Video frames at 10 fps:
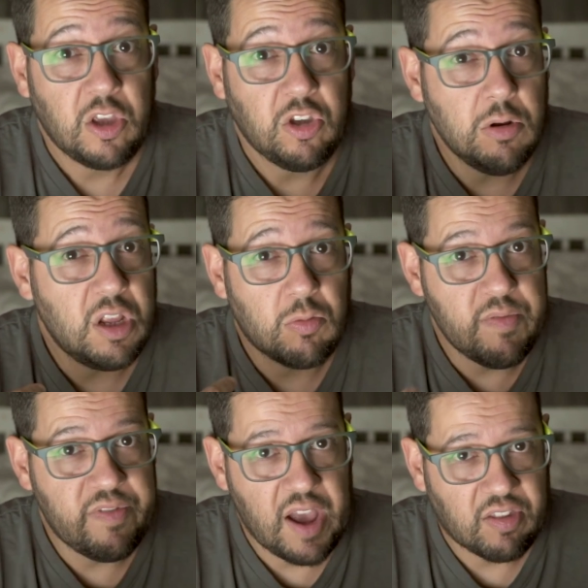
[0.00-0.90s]
you need to
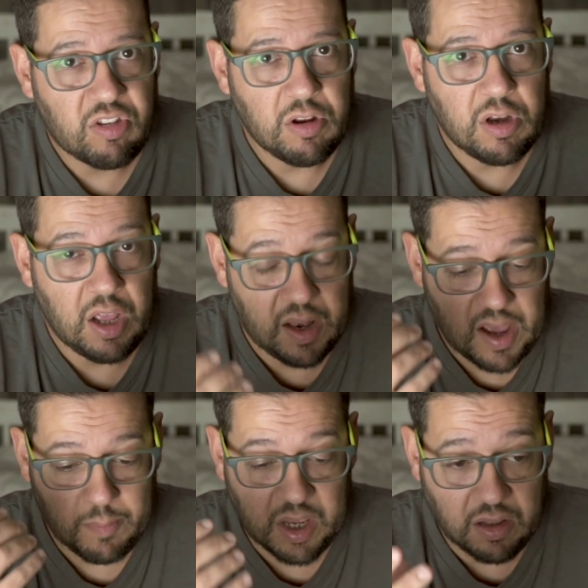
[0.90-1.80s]
invest, and
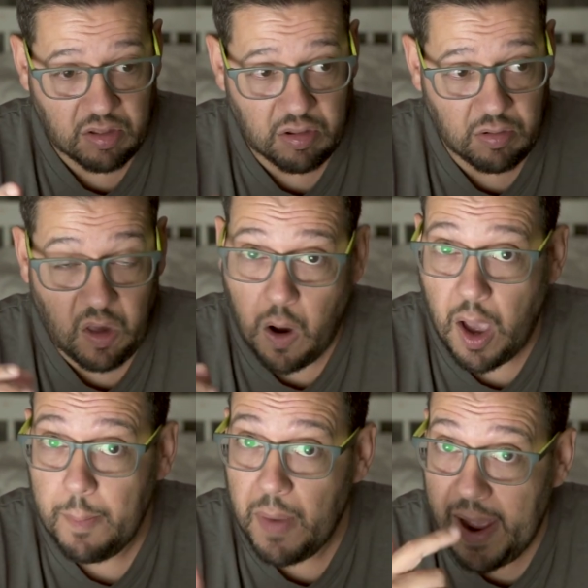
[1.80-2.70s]
that means
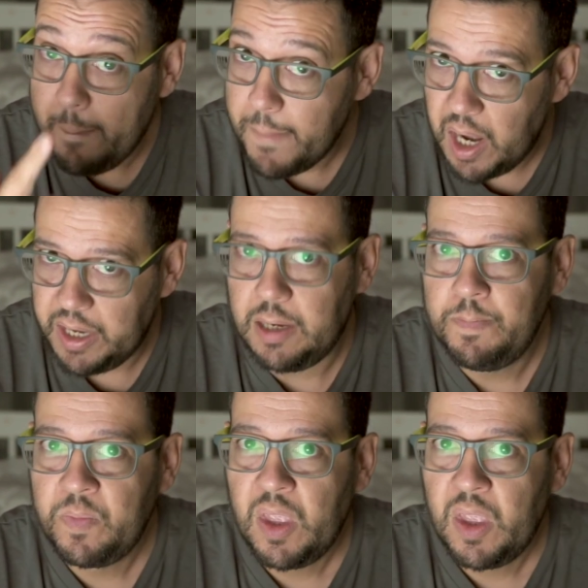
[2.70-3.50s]
time and money.